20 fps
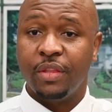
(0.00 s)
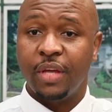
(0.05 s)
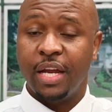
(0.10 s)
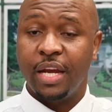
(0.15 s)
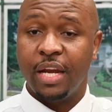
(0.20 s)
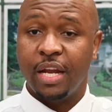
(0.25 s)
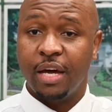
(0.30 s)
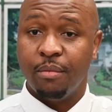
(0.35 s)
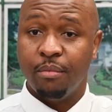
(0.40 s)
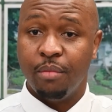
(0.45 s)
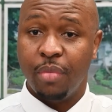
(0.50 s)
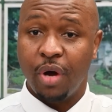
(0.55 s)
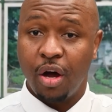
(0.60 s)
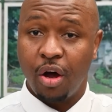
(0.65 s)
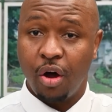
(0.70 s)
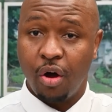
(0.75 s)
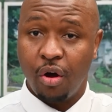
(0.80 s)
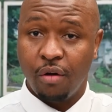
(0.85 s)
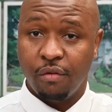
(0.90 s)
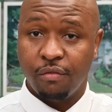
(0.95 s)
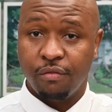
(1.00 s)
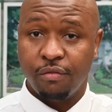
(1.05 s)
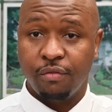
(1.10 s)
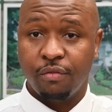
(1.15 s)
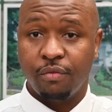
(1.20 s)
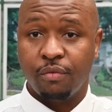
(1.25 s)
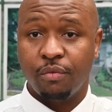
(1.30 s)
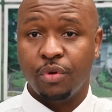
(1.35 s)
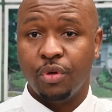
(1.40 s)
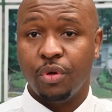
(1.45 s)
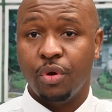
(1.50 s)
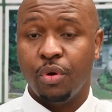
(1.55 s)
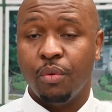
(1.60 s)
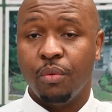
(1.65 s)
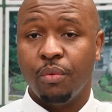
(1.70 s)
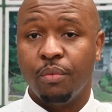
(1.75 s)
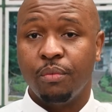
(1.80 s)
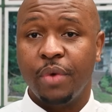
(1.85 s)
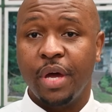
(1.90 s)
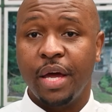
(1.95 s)
a number of,
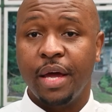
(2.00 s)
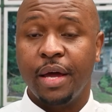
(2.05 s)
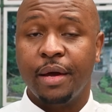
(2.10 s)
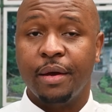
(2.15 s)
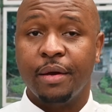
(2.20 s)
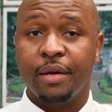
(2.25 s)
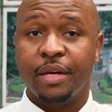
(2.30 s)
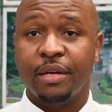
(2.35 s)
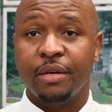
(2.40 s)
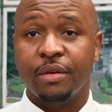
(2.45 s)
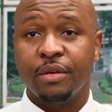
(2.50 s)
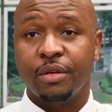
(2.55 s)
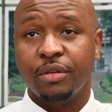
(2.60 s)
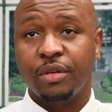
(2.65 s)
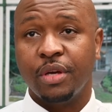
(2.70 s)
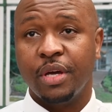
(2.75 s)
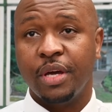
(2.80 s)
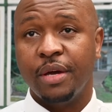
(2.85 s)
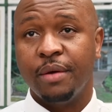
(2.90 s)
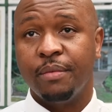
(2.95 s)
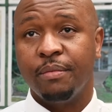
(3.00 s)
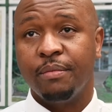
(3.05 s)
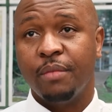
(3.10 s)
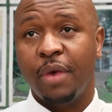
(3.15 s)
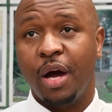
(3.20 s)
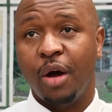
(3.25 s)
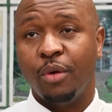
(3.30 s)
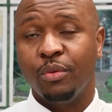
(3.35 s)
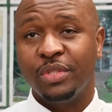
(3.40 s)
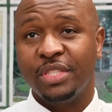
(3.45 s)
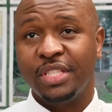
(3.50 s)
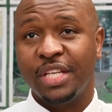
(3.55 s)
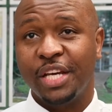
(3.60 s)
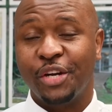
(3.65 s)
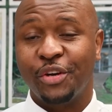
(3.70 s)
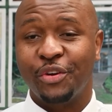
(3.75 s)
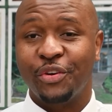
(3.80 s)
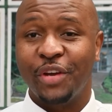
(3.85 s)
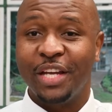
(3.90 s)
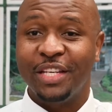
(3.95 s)
I would
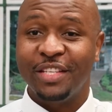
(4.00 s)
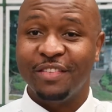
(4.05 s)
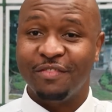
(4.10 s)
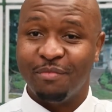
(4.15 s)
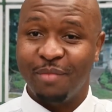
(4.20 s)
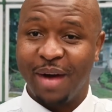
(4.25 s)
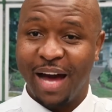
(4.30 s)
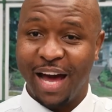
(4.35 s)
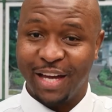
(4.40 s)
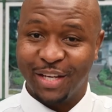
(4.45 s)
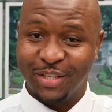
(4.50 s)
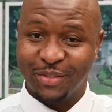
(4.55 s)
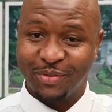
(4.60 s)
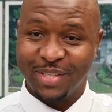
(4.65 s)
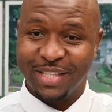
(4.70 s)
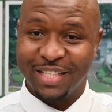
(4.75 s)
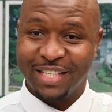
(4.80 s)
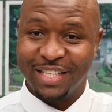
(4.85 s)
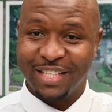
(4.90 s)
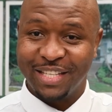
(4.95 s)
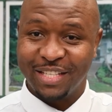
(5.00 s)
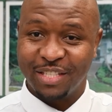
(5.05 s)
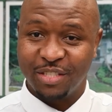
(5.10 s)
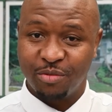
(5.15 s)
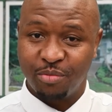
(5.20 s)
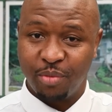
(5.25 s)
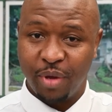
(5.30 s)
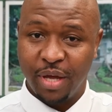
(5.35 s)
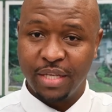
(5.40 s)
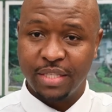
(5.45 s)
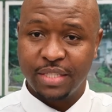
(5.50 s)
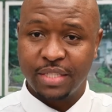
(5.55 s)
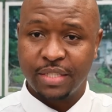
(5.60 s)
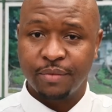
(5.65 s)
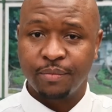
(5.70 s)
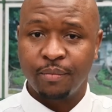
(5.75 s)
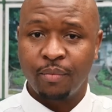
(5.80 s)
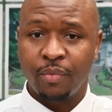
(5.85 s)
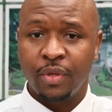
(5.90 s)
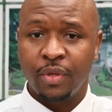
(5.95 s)
say creative minds within the space,